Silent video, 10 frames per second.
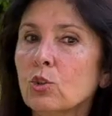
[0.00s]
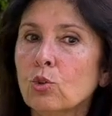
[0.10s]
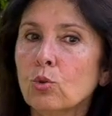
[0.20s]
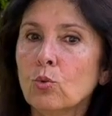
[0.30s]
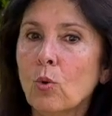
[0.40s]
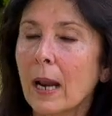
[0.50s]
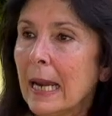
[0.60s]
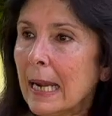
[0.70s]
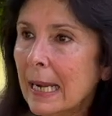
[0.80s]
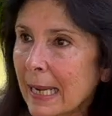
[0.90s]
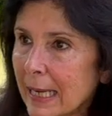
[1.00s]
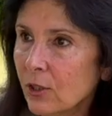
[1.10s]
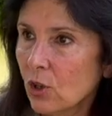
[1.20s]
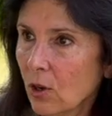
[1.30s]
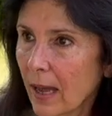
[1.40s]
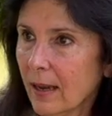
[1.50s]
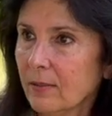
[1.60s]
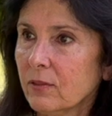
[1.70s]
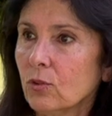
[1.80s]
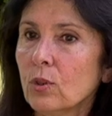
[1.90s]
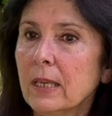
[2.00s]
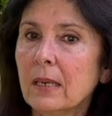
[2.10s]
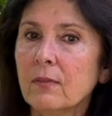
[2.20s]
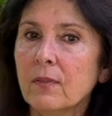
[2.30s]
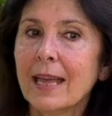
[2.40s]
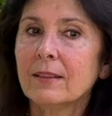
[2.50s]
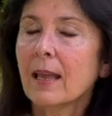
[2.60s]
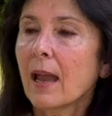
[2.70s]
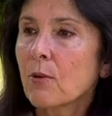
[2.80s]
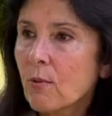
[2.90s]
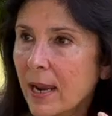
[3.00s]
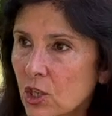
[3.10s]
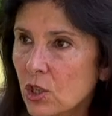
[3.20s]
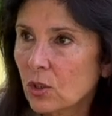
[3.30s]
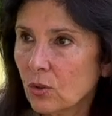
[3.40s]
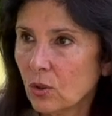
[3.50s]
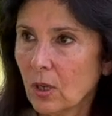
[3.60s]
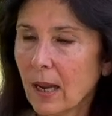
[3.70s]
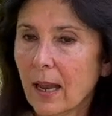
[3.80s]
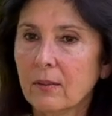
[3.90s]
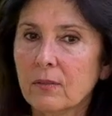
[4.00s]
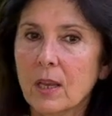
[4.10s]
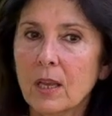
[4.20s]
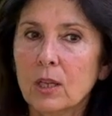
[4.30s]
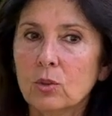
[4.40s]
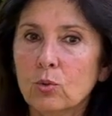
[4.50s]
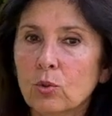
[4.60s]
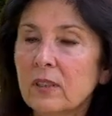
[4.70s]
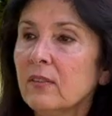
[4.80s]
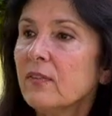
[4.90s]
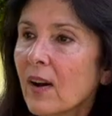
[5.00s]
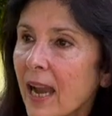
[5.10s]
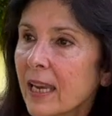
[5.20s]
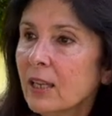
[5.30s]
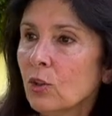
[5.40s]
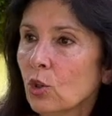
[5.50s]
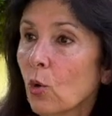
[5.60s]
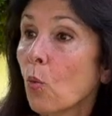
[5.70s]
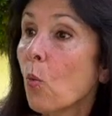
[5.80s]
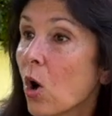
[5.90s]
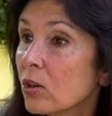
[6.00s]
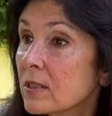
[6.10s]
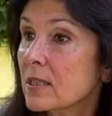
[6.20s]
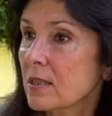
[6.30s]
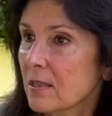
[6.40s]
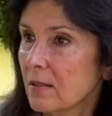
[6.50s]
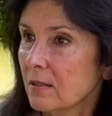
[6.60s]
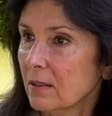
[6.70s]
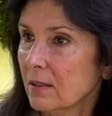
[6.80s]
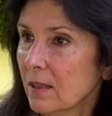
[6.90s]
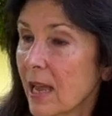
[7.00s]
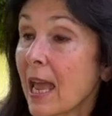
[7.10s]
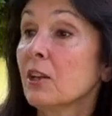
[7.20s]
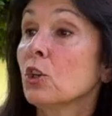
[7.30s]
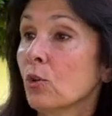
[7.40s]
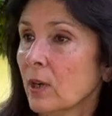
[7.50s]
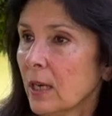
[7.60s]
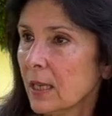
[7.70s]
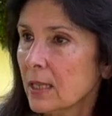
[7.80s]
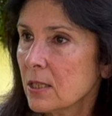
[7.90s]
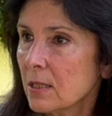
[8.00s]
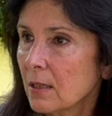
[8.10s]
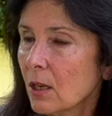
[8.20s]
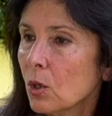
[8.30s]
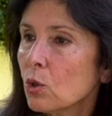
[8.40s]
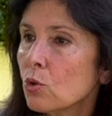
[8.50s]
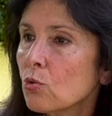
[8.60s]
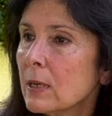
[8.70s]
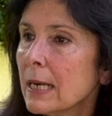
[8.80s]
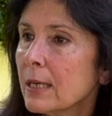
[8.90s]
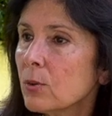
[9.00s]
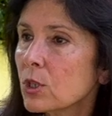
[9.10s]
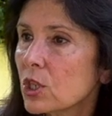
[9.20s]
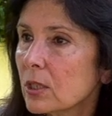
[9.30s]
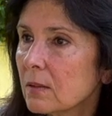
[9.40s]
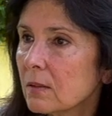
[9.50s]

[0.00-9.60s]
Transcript: to lead your life, to give direction to your life, to define your wants and your needs. You relinquish it.